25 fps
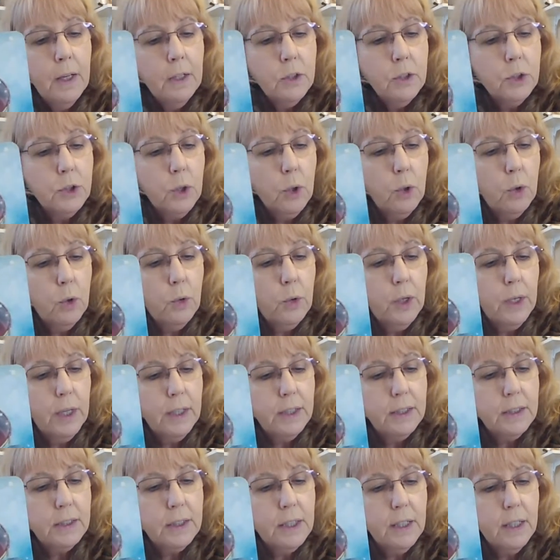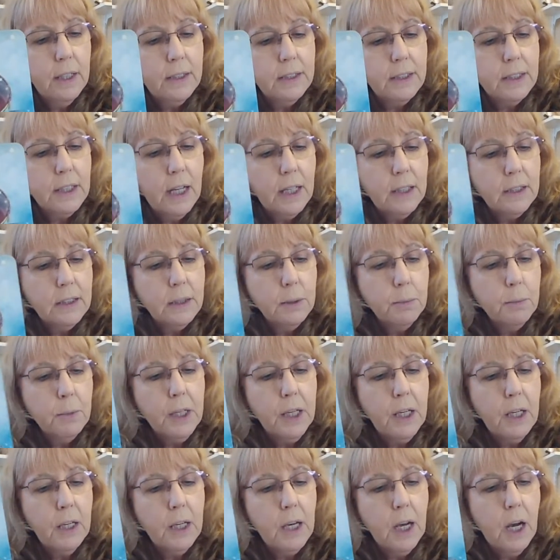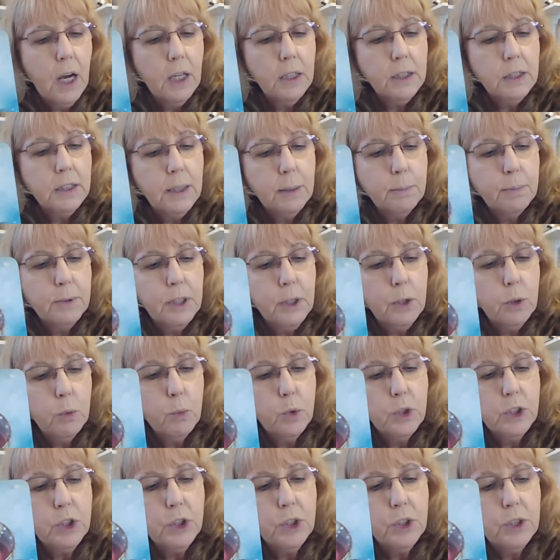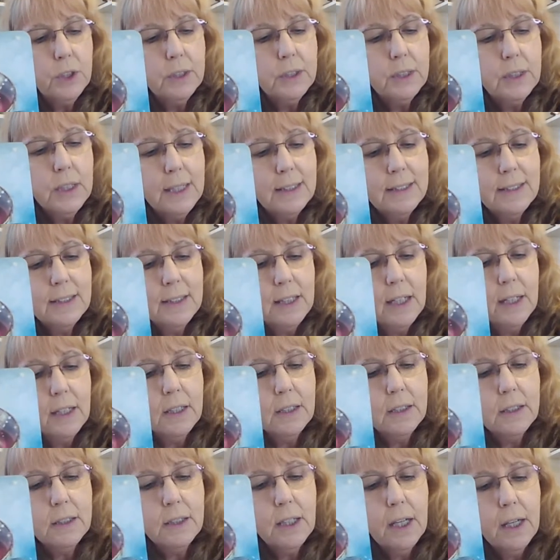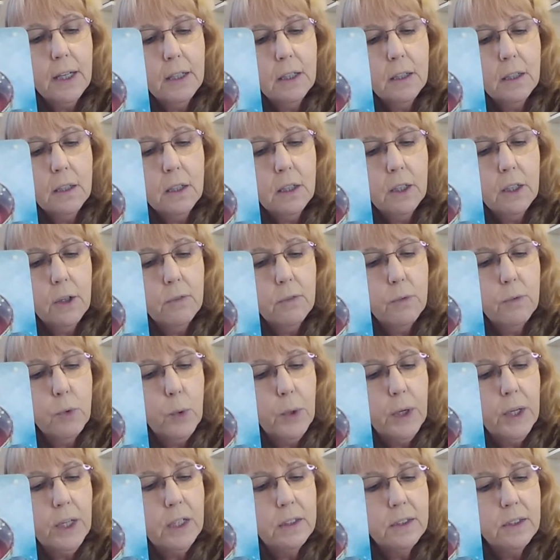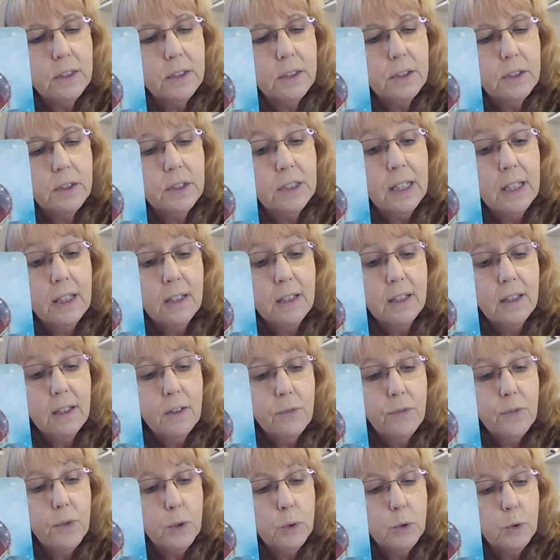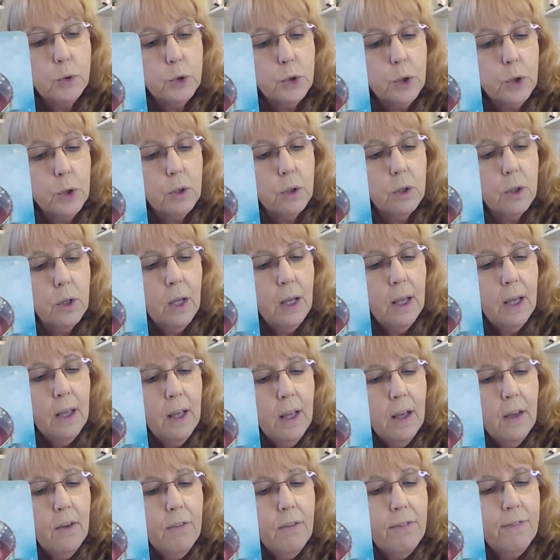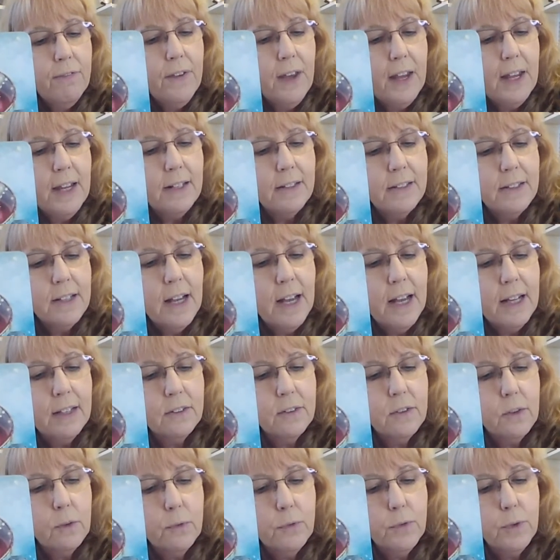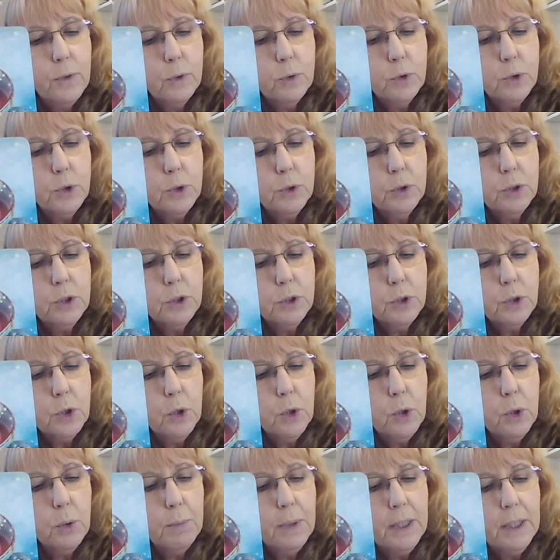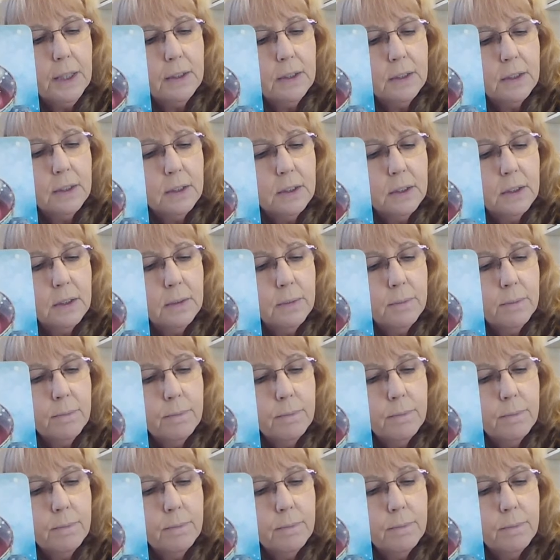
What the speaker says: So it's got some key concepts here, which is second sight, clairvoyance, seeing the future, fate as the future determines,